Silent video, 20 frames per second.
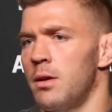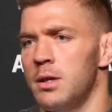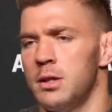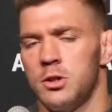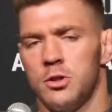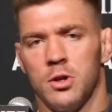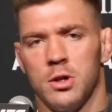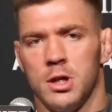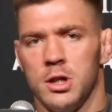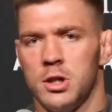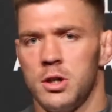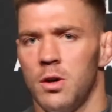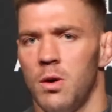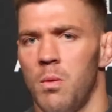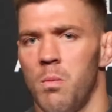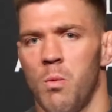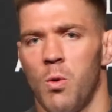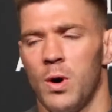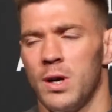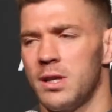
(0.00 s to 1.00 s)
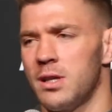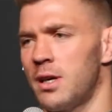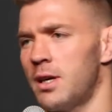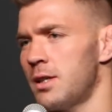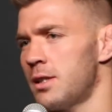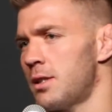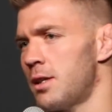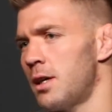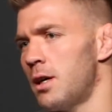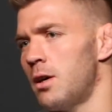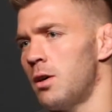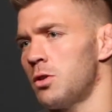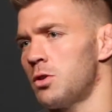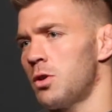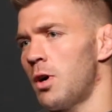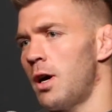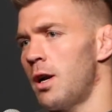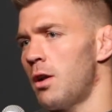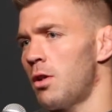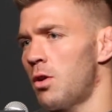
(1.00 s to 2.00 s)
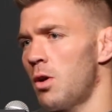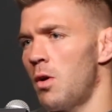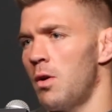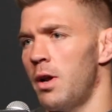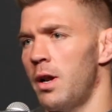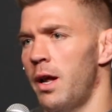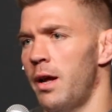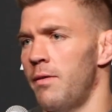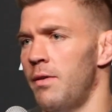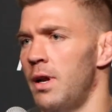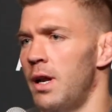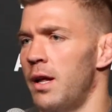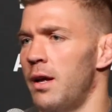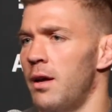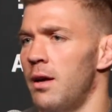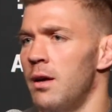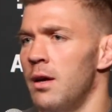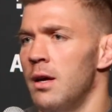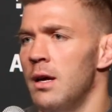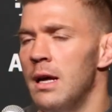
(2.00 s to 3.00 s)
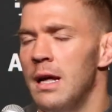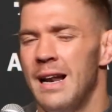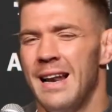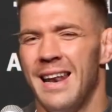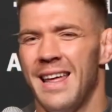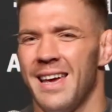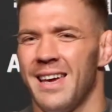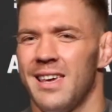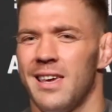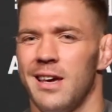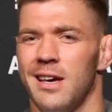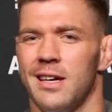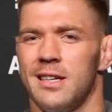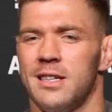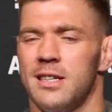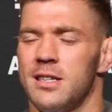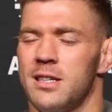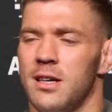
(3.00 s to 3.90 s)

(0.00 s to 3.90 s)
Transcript: It's traditional Muay Thai style, trying to throw the heavy leg kicks.